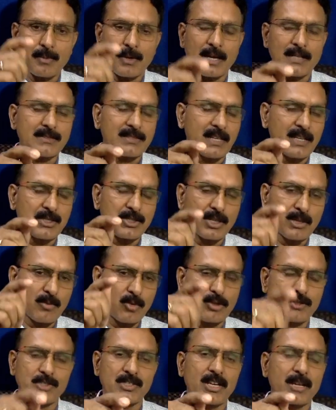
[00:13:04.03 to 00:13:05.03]
conciliation
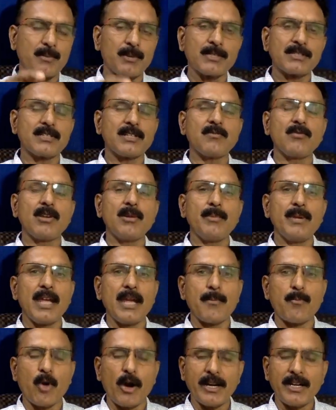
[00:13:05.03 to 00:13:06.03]
board chairperson will be
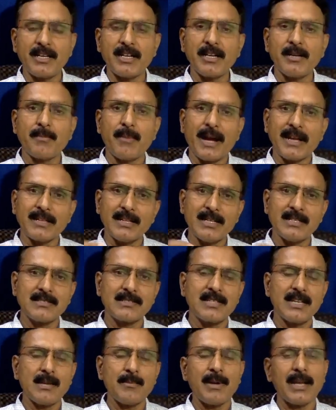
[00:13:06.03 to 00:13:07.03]
appointed by the
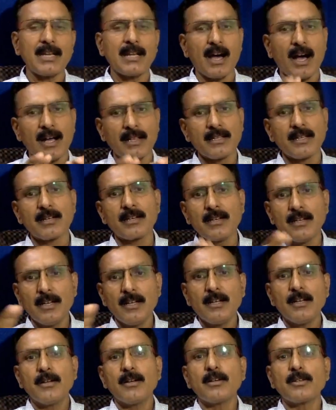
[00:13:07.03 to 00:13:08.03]
SDM, and the other
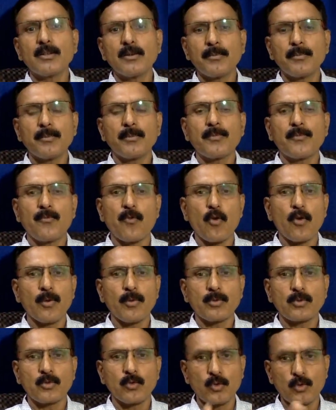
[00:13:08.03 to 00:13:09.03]

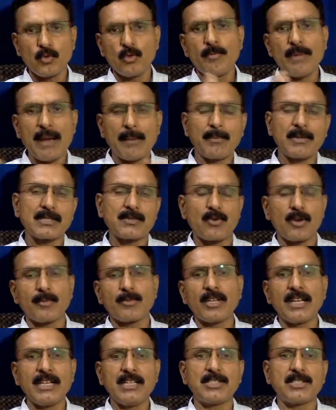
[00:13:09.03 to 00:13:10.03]
two members from
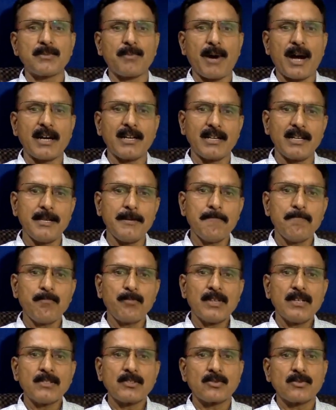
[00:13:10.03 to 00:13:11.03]
the each party,
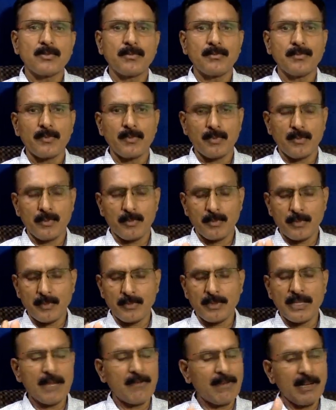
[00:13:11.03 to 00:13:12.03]

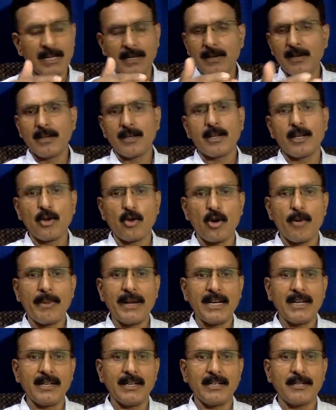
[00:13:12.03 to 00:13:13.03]
they will
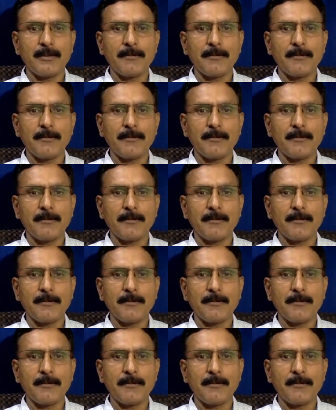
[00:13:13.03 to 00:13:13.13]
recommend it.